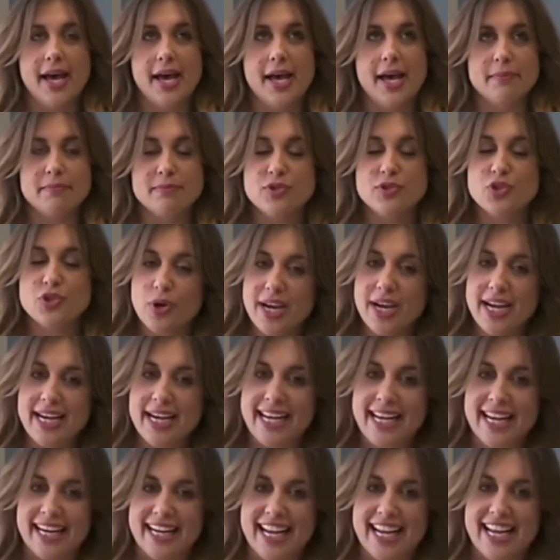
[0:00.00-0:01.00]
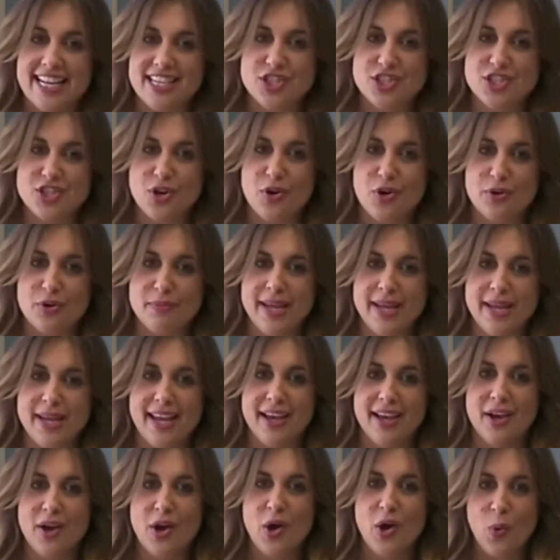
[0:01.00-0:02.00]
training has showed
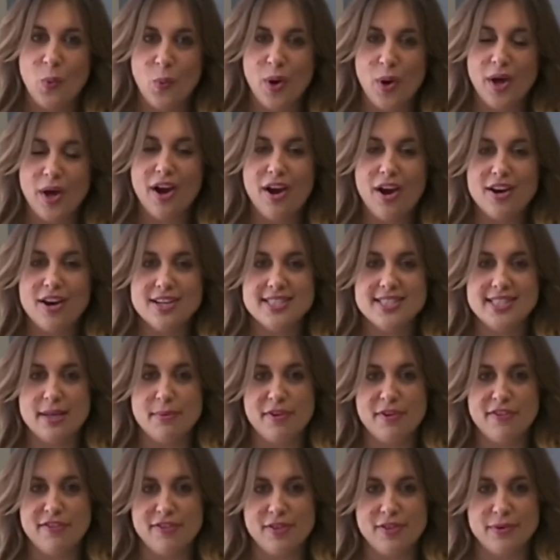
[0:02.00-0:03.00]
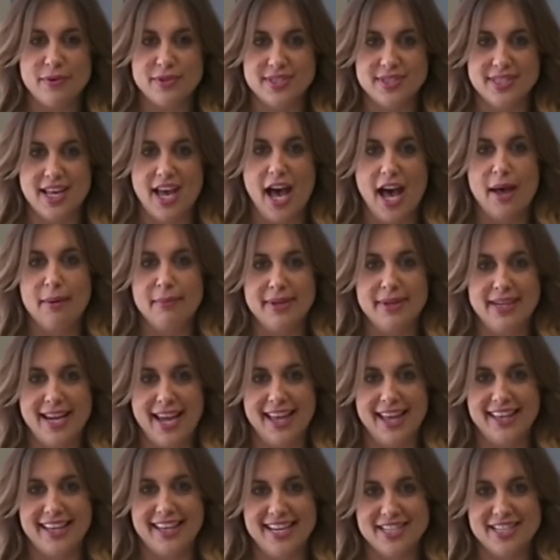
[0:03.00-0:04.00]
me what are some of those
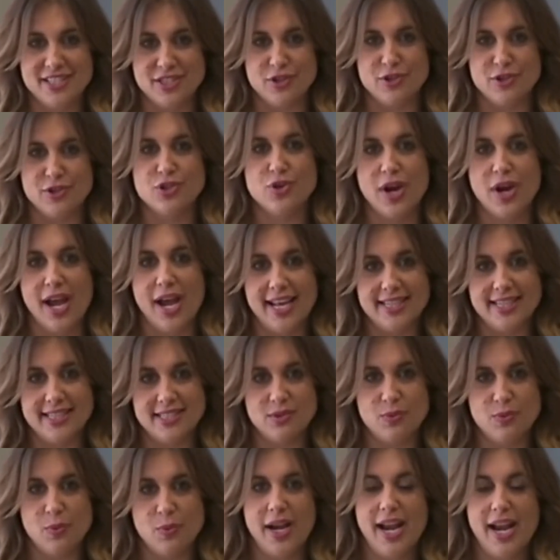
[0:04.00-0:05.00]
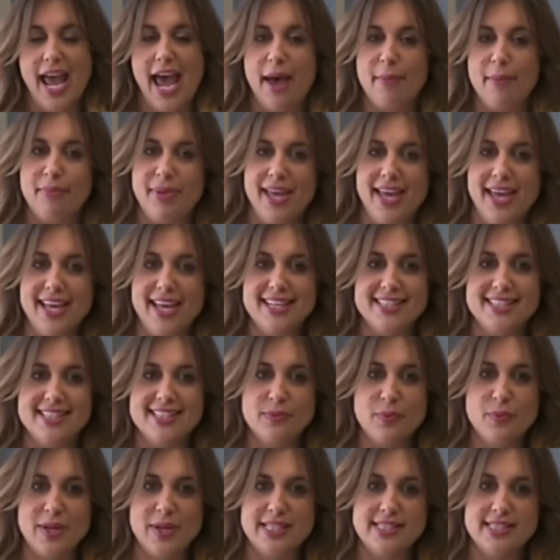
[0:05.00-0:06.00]
commonalities or trends. What
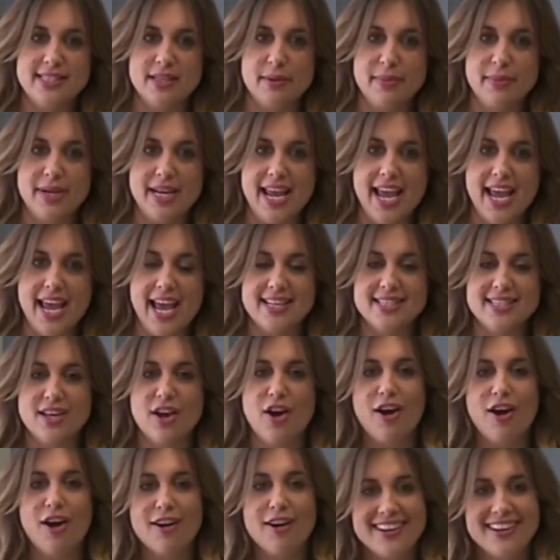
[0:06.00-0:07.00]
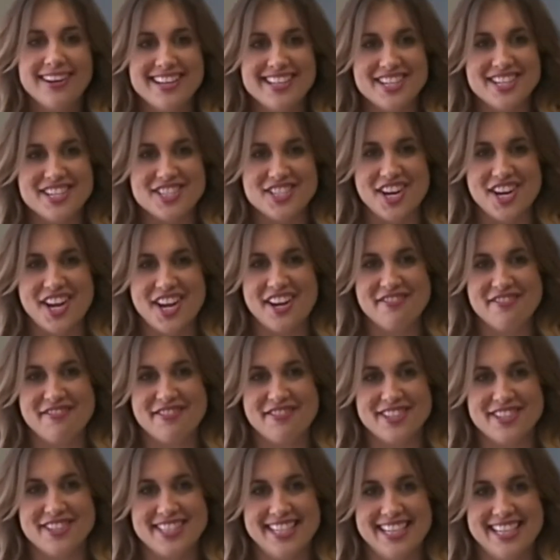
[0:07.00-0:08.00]
happens when somebody has a heart condition
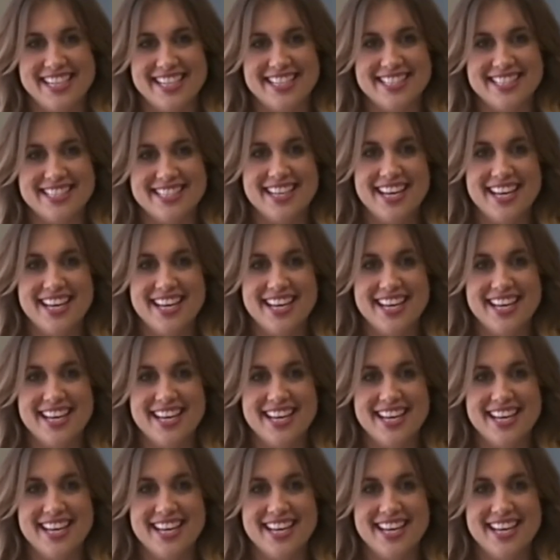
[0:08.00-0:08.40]
versus